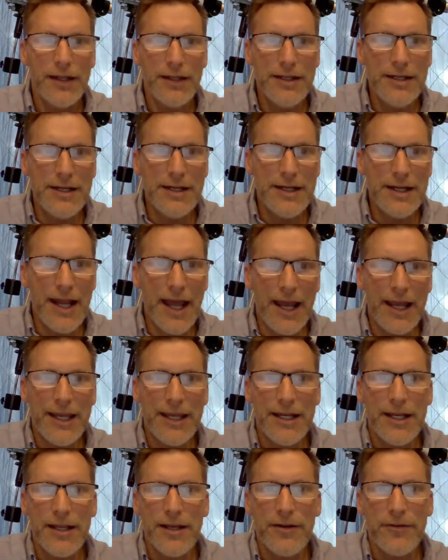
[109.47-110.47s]

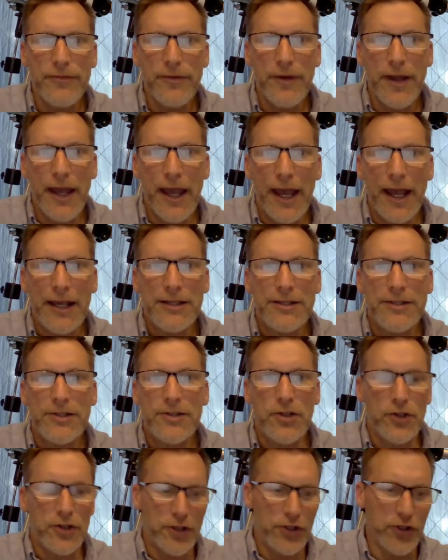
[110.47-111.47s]
negative x
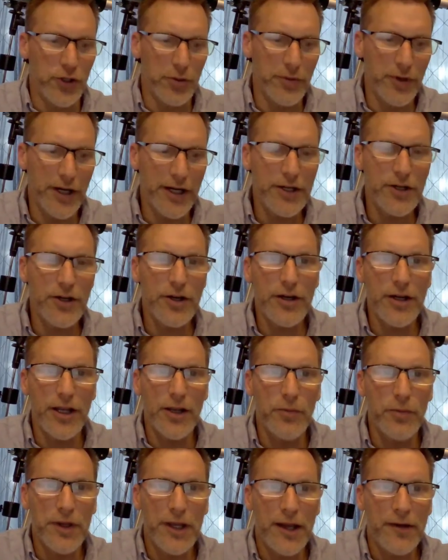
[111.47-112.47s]
is on the numerator,
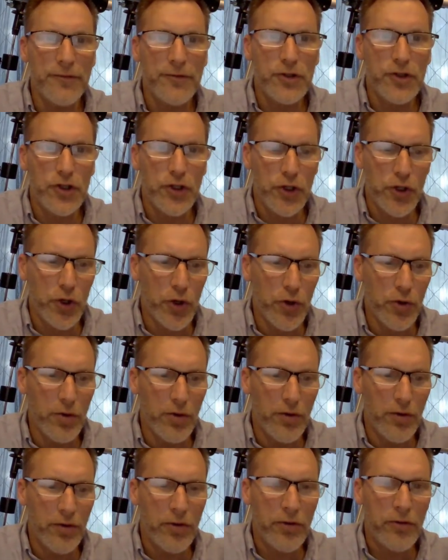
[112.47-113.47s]
and we have
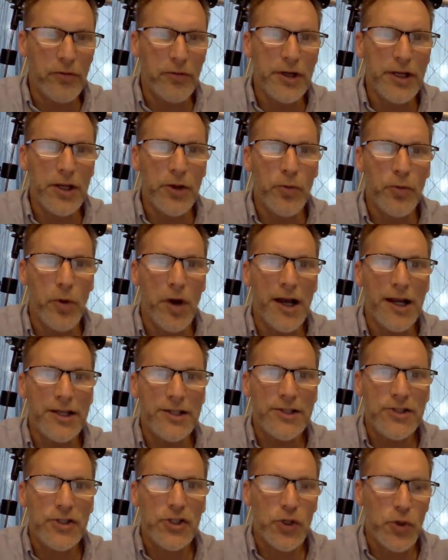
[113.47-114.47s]

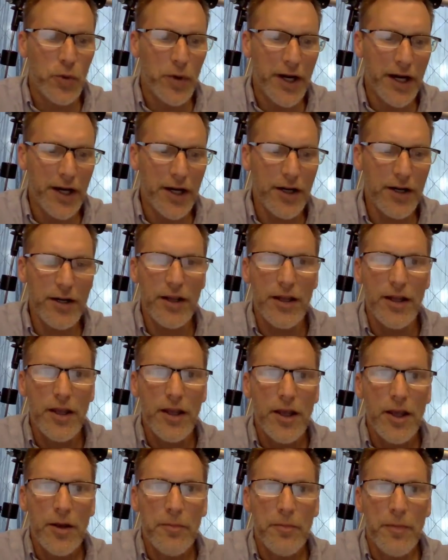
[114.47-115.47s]
3y squared
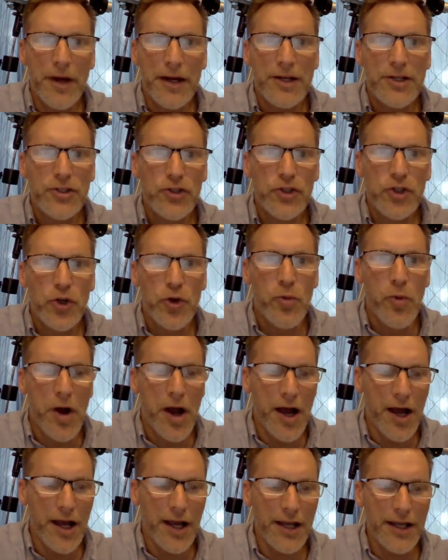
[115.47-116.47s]
minus
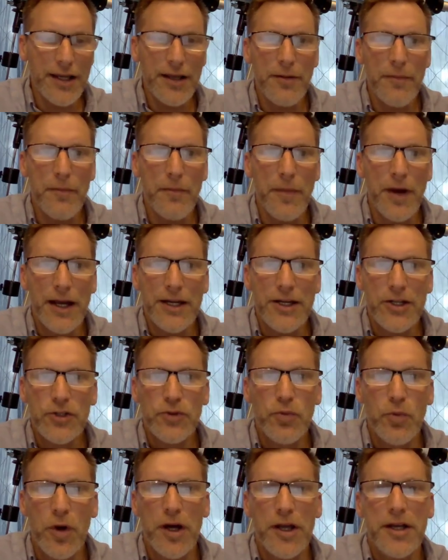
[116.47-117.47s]
2y
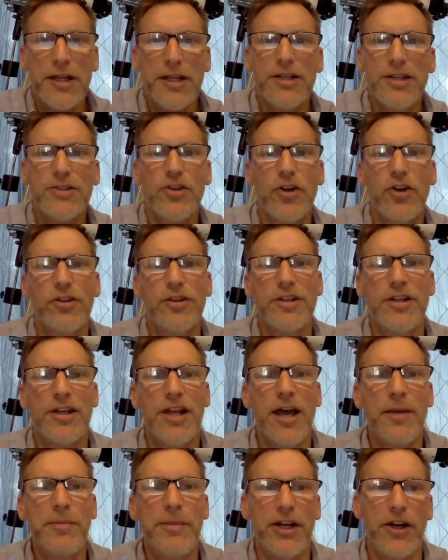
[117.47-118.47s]
minus 1 is on the
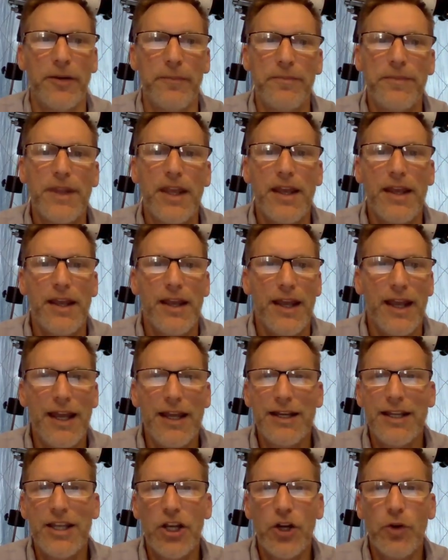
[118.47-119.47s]
denominator.
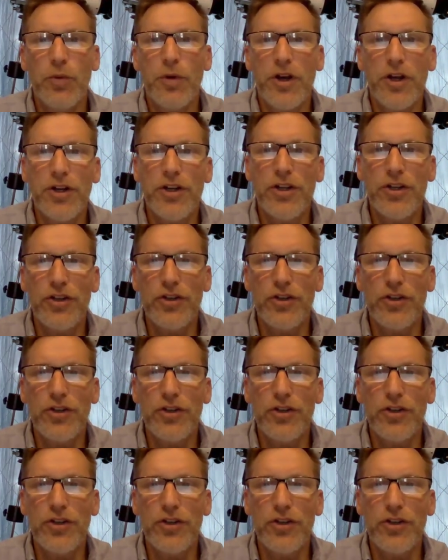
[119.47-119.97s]
And here we're going